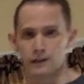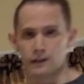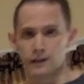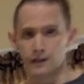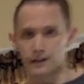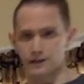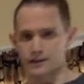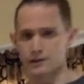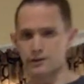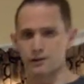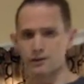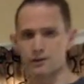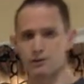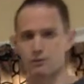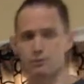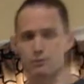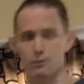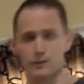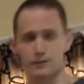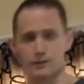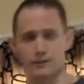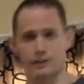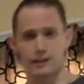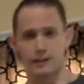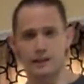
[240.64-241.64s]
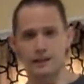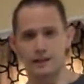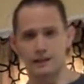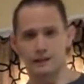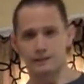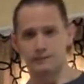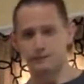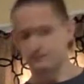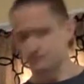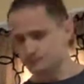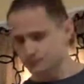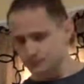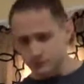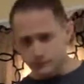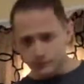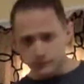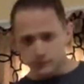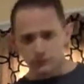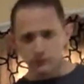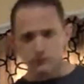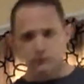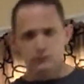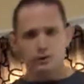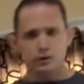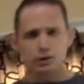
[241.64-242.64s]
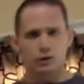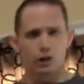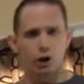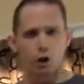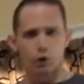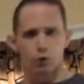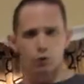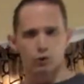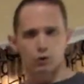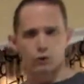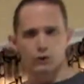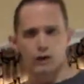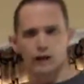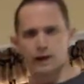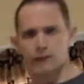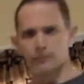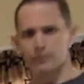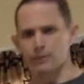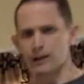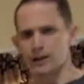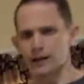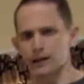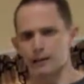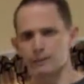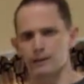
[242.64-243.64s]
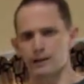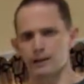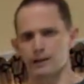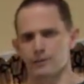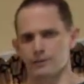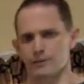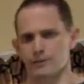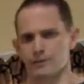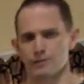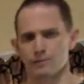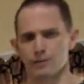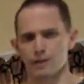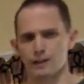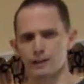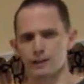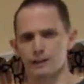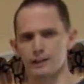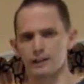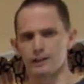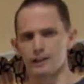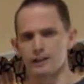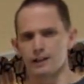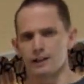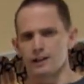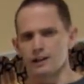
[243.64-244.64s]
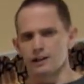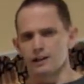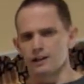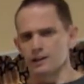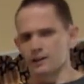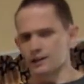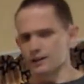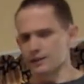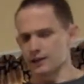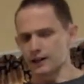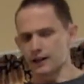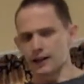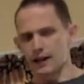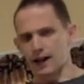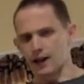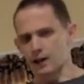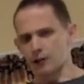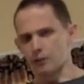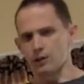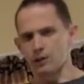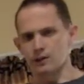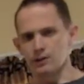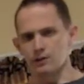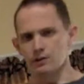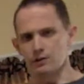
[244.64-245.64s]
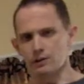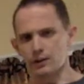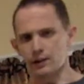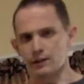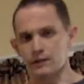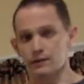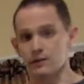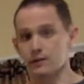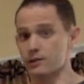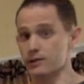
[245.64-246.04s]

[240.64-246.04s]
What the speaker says: And so, once again, oh crap, I got to pay them this money. Then it's like, how do I do it?